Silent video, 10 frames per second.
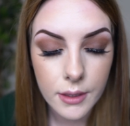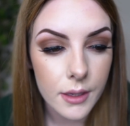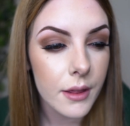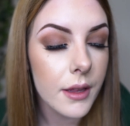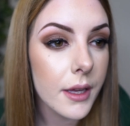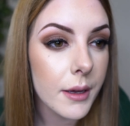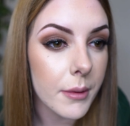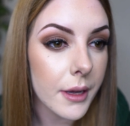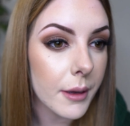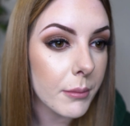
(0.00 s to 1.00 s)
So I think I'm
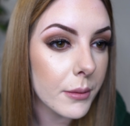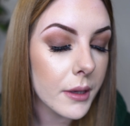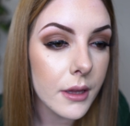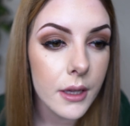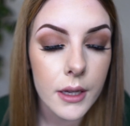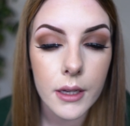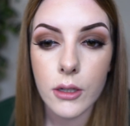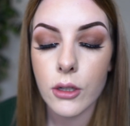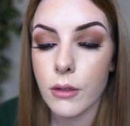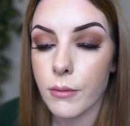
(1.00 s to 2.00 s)
happy with
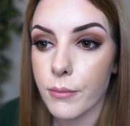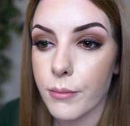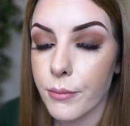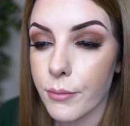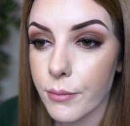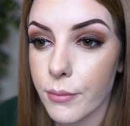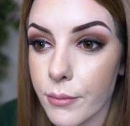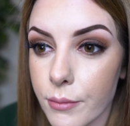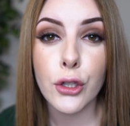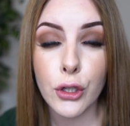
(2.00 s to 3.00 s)
that.
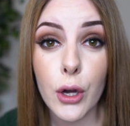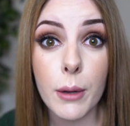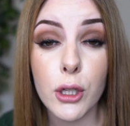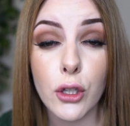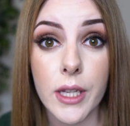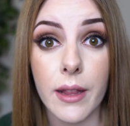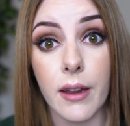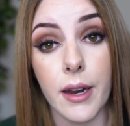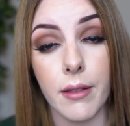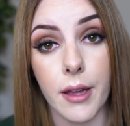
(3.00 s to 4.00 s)
So I'm just
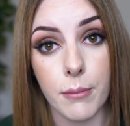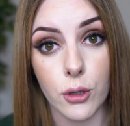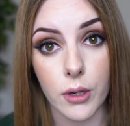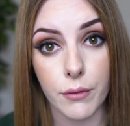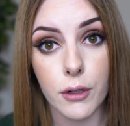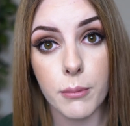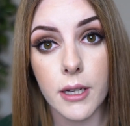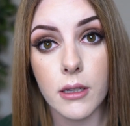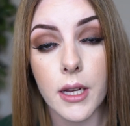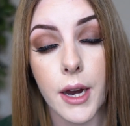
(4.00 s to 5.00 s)
letting them dry for a
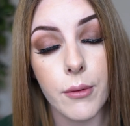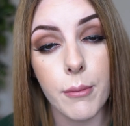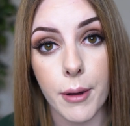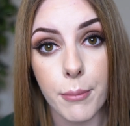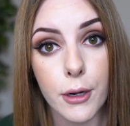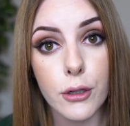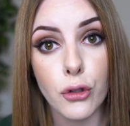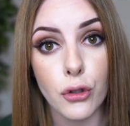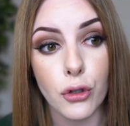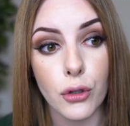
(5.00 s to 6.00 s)
bit, and remember
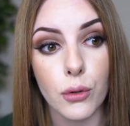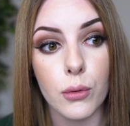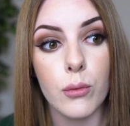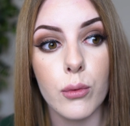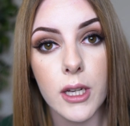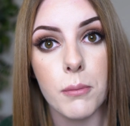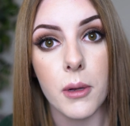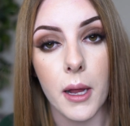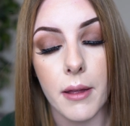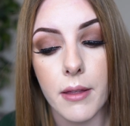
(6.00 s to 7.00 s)
to
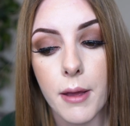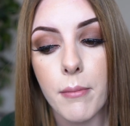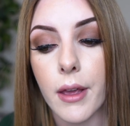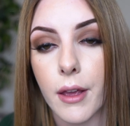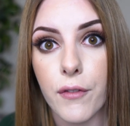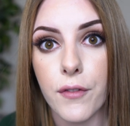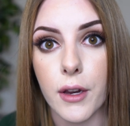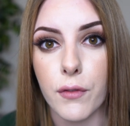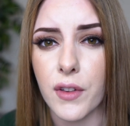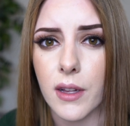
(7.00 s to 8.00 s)
reapply them if
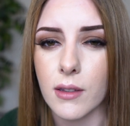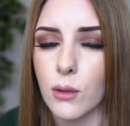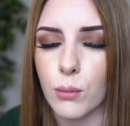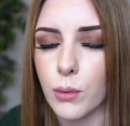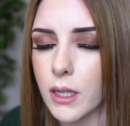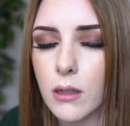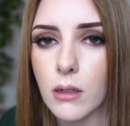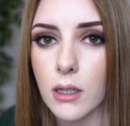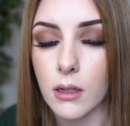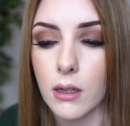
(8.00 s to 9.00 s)
it feels
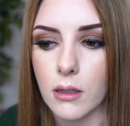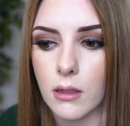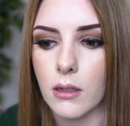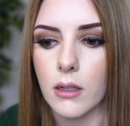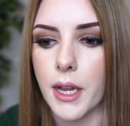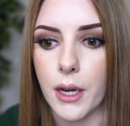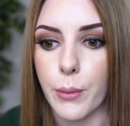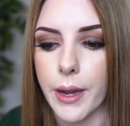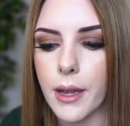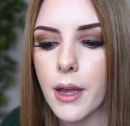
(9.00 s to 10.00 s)
weird in any
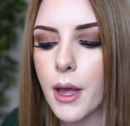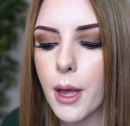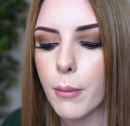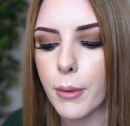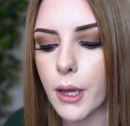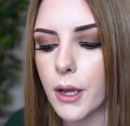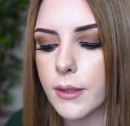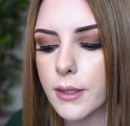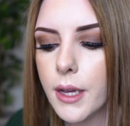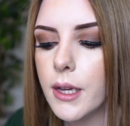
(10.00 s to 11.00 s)
way,
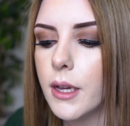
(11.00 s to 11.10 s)
because